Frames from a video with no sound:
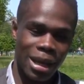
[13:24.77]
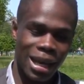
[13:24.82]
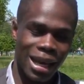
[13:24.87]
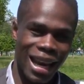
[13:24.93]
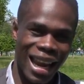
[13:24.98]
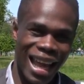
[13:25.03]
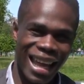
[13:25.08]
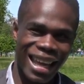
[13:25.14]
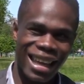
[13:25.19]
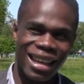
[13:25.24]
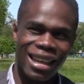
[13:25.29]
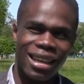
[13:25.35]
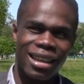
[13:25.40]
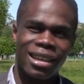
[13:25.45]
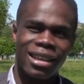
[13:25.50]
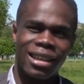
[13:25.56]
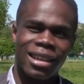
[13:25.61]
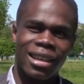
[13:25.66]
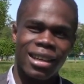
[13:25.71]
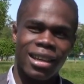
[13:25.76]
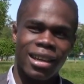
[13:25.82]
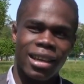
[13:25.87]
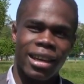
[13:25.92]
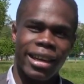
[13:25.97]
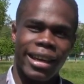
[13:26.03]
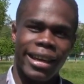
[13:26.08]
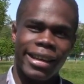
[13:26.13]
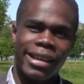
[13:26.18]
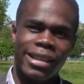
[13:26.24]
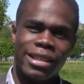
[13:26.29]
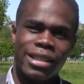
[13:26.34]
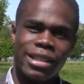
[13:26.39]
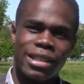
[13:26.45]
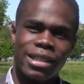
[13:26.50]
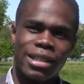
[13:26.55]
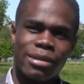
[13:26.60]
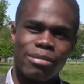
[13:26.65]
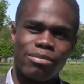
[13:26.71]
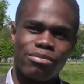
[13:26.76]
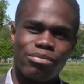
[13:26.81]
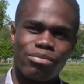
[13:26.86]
play is